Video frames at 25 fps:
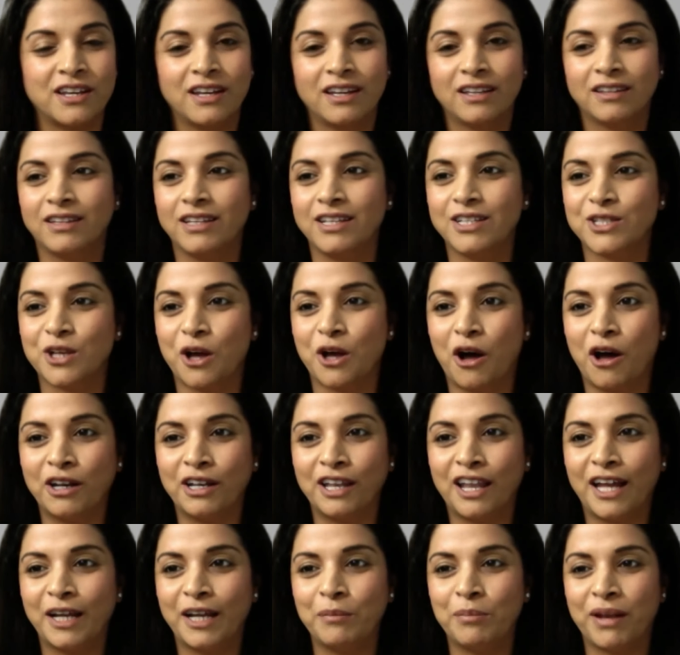these
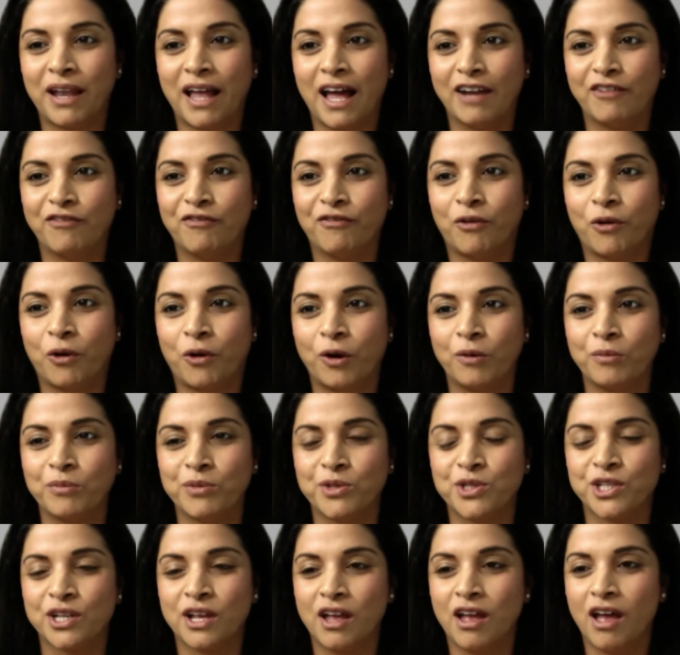online
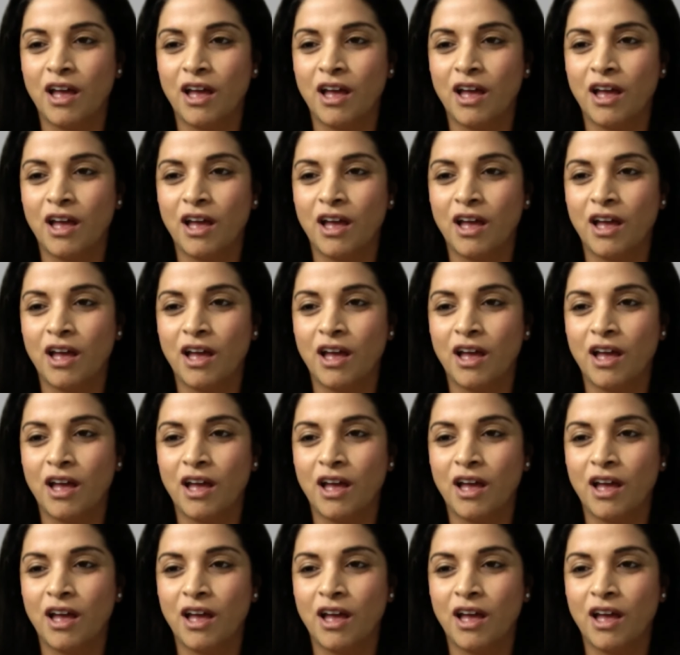platforms